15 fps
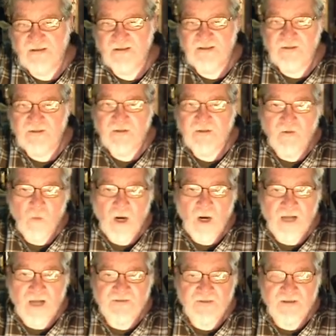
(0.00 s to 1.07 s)
You can
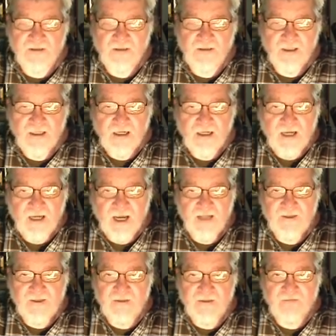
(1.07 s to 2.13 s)
watch it, and
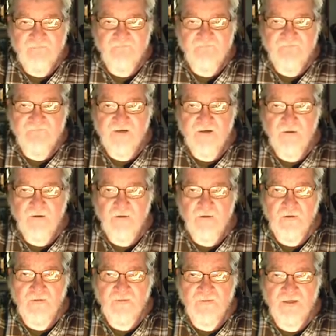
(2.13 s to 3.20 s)
you can figure
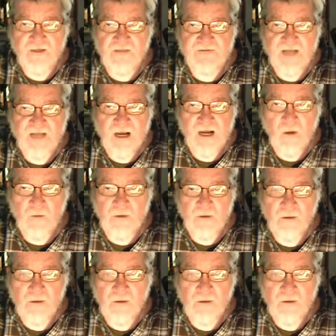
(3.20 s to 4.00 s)
things out